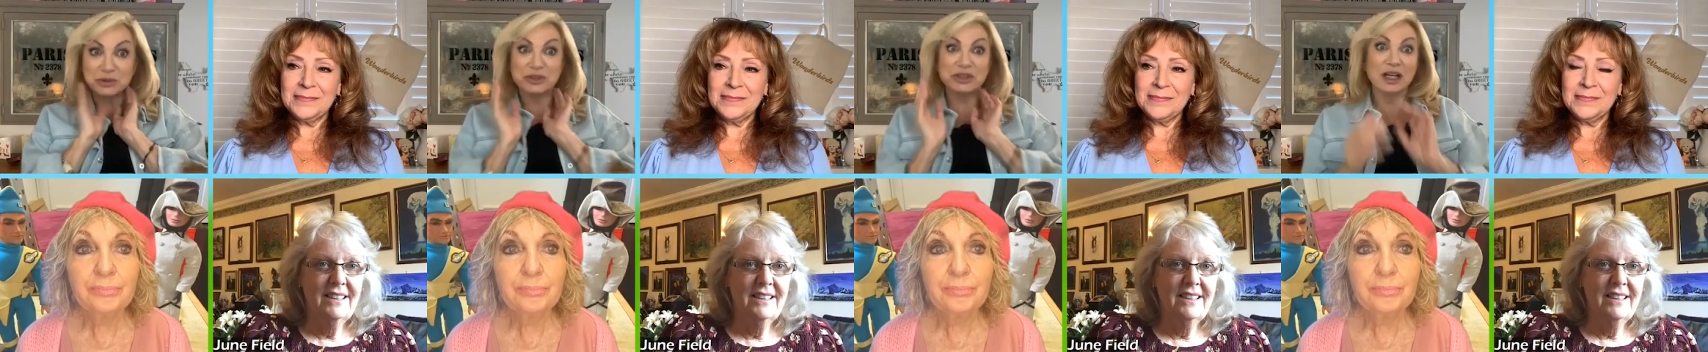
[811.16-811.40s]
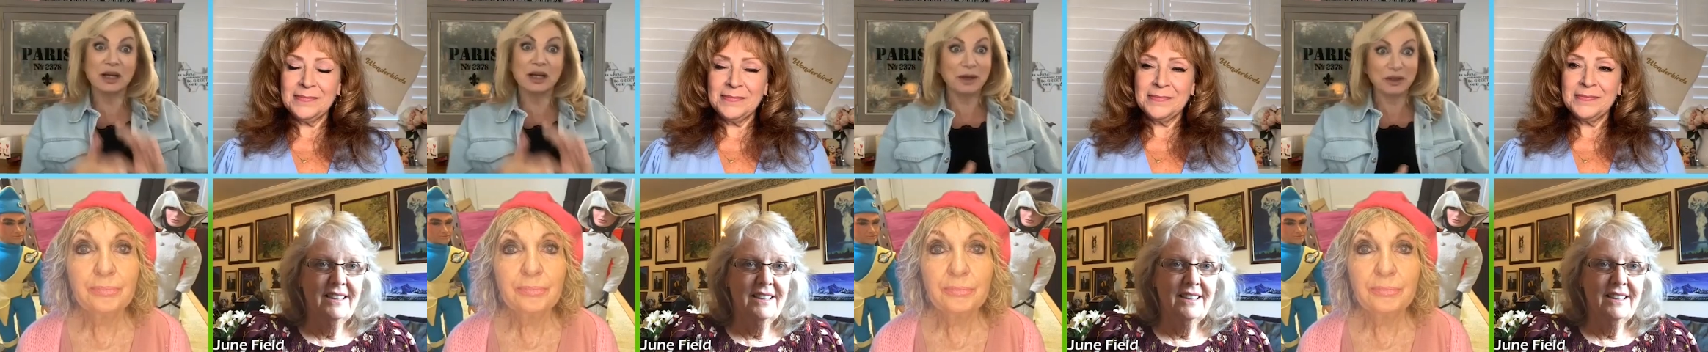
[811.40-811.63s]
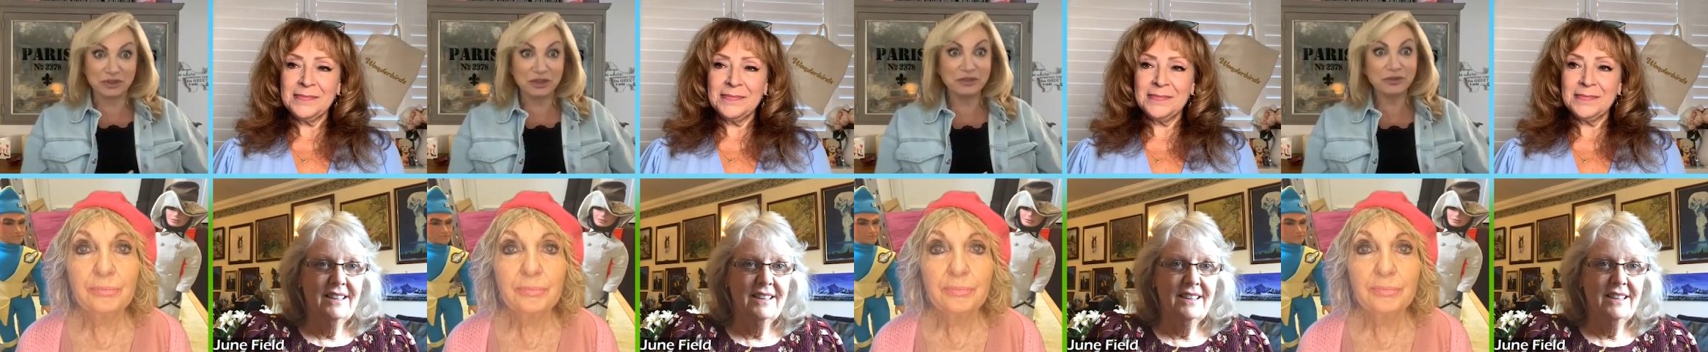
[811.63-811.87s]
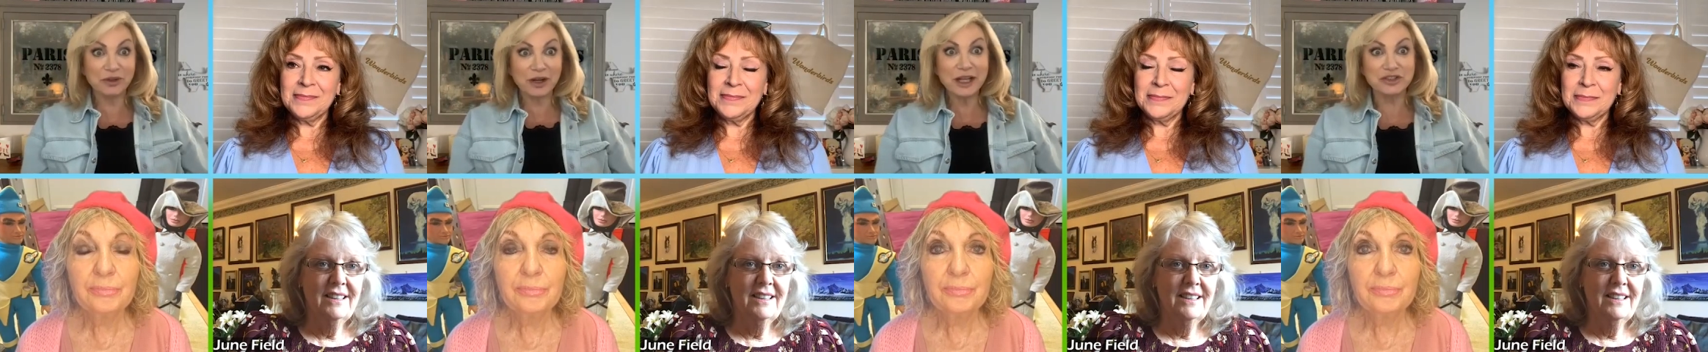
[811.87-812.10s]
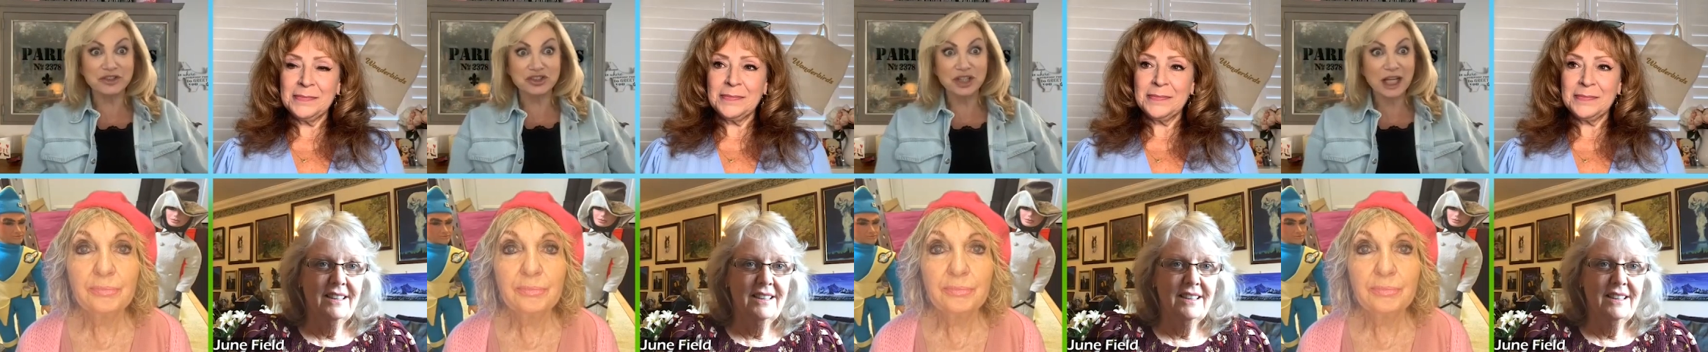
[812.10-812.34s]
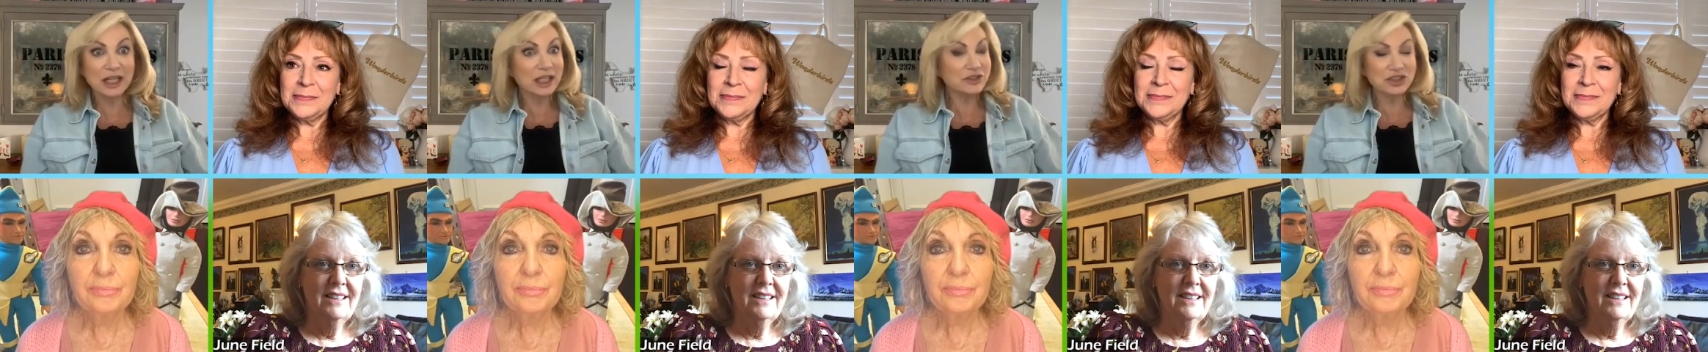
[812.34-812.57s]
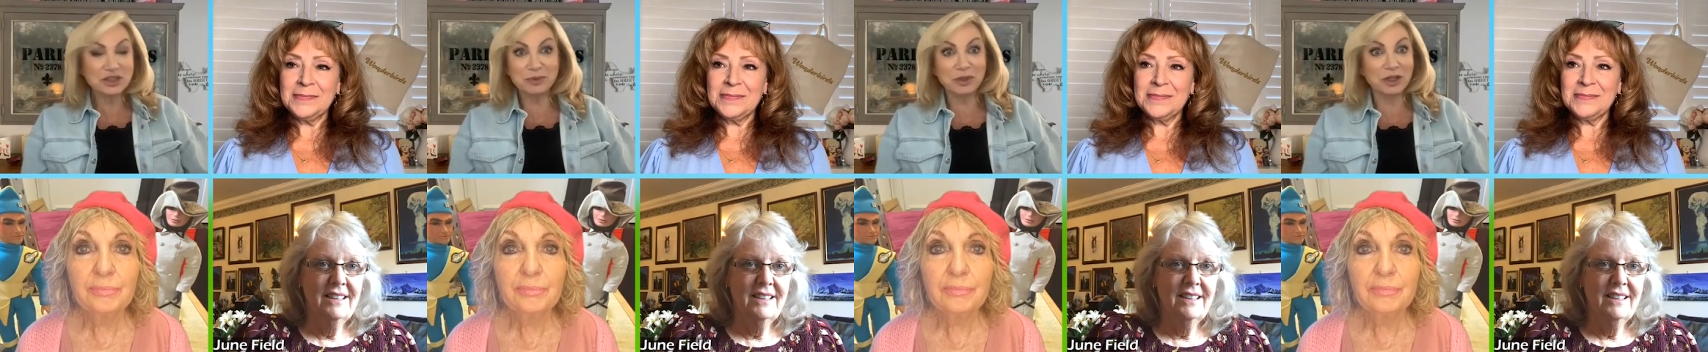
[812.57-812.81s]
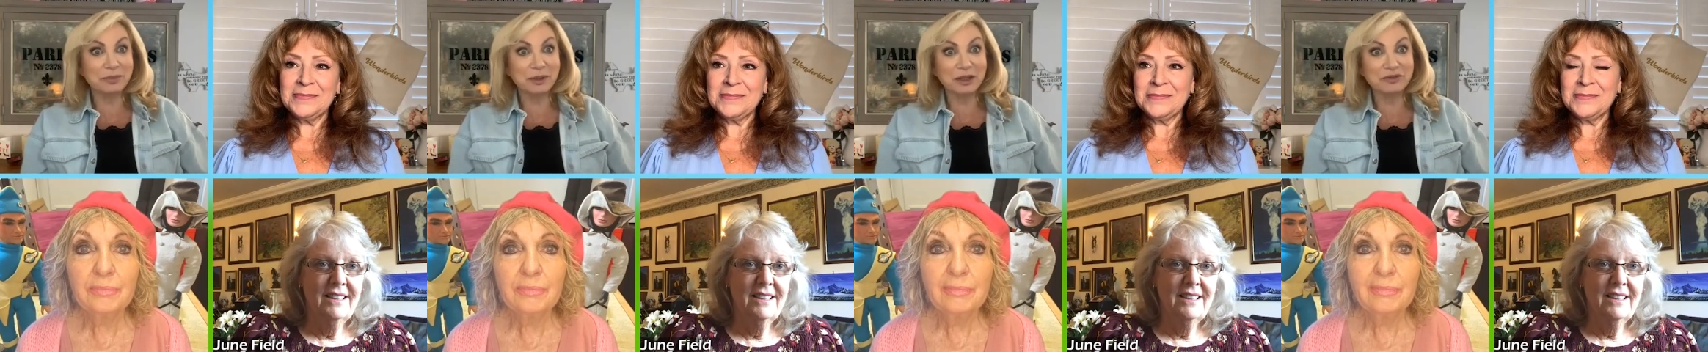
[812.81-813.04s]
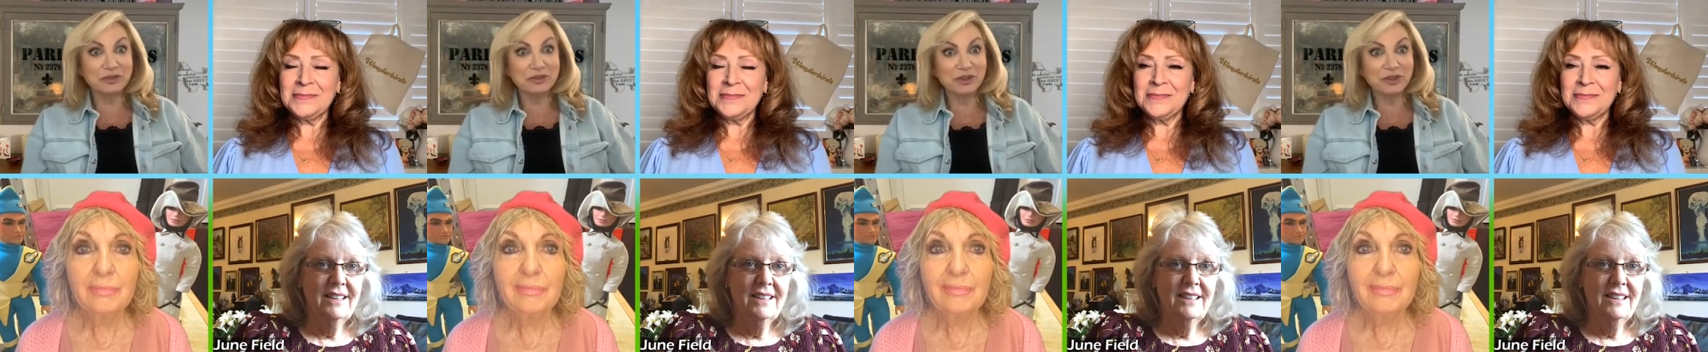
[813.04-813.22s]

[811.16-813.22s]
Speaker 1: was above the fridge, and I just put above the